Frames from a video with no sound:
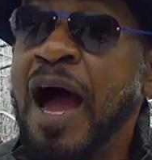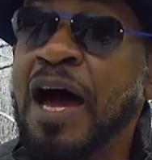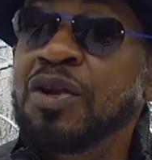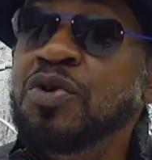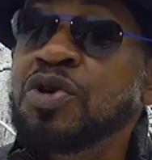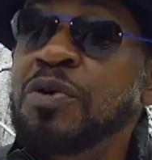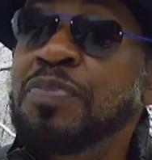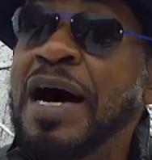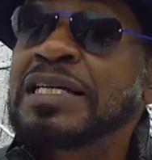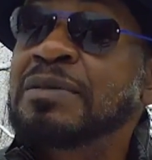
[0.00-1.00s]
I know you can
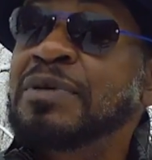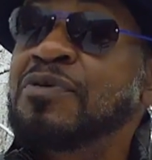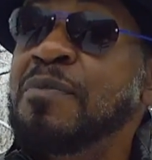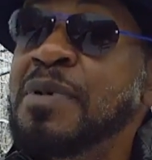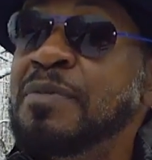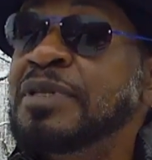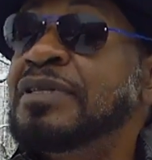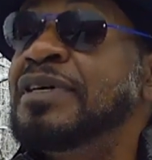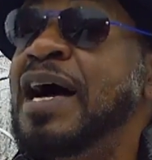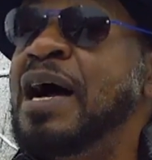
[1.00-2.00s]
possibly remember the
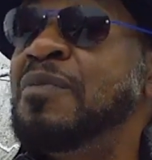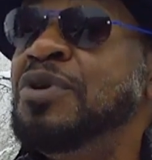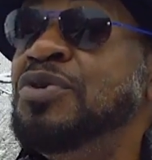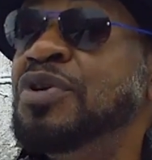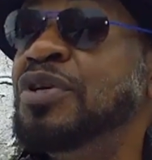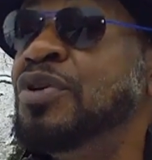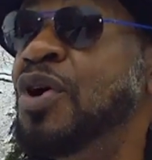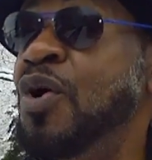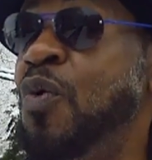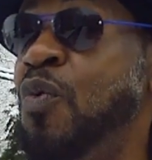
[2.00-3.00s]
time when you can
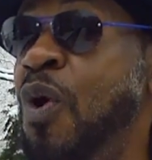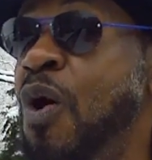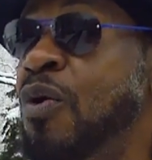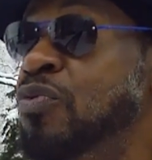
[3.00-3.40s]
walk